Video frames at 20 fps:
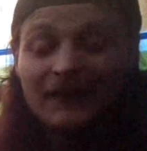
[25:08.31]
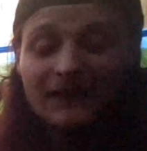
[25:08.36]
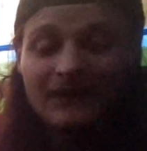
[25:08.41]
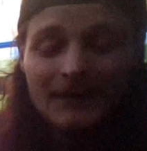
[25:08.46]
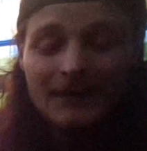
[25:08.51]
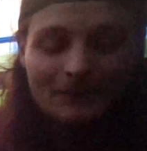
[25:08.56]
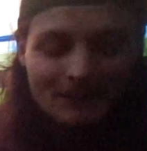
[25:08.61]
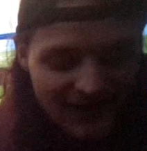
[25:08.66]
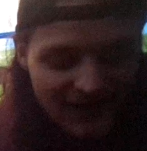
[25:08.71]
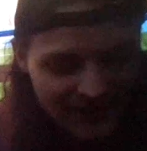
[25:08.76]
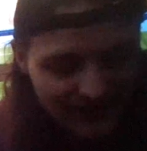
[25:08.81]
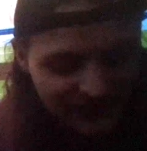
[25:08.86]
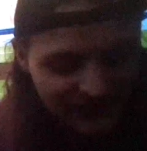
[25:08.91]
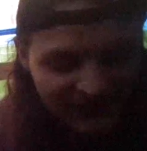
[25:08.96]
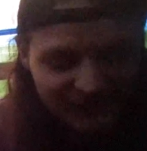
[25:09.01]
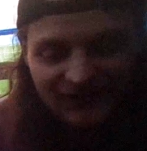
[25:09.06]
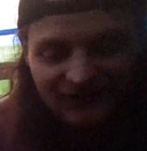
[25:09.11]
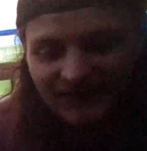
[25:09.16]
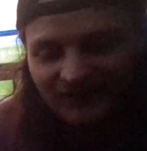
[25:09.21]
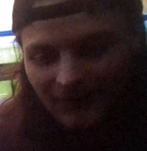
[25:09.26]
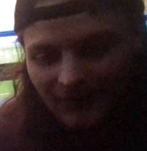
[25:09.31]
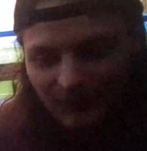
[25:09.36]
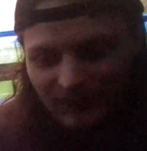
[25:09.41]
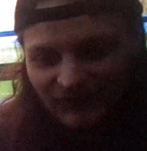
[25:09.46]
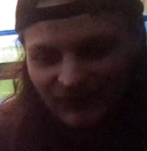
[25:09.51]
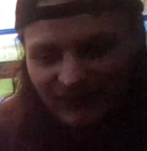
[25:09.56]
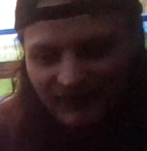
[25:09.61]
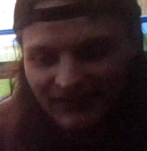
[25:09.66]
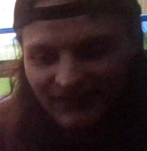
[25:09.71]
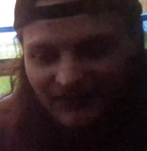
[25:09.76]
They made me stand up
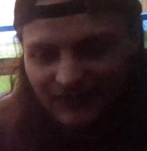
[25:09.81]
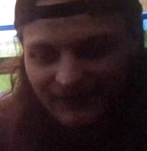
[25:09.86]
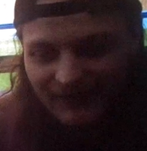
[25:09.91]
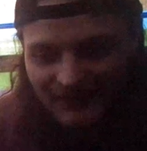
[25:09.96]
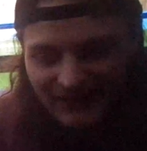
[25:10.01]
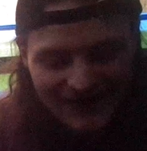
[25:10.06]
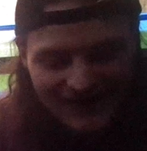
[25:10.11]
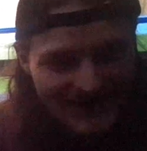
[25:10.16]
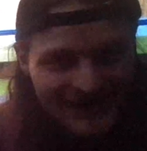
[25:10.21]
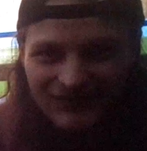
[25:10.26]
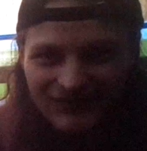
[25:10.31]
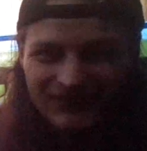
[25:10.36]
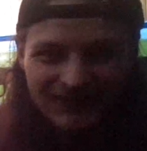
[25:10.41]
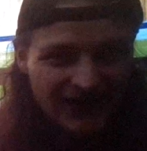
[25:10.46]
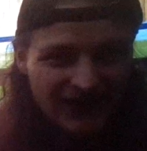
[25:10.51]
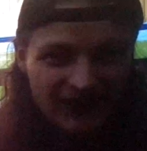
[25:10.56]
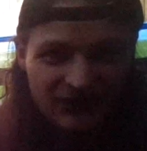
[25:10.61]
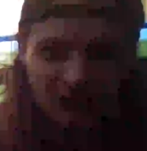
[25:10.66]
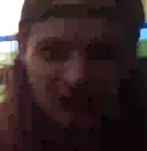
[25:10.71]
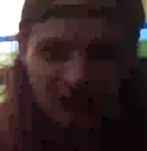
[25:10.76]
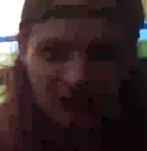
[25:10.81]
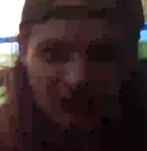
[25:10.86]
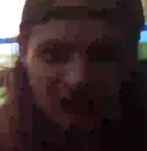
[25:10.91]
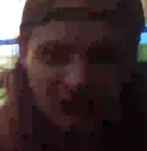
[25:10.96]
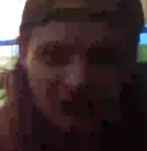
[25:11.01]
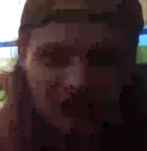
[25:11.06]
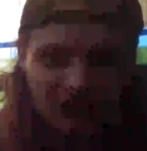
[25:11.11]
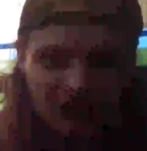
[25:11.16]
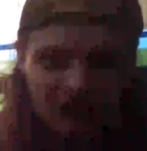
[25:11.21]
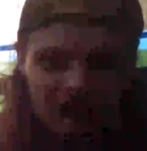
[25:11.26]
as a kid and just dance around in
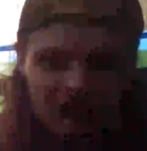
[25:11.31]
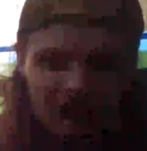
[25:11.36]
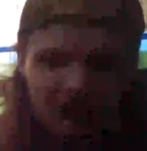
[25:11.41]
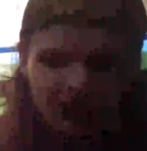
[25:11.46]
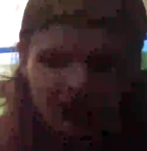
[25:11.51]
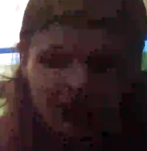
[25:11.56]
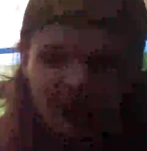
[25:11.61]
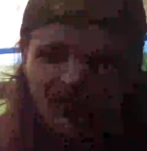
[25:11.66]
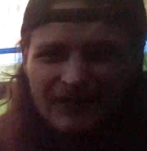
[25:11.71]
my lounge room.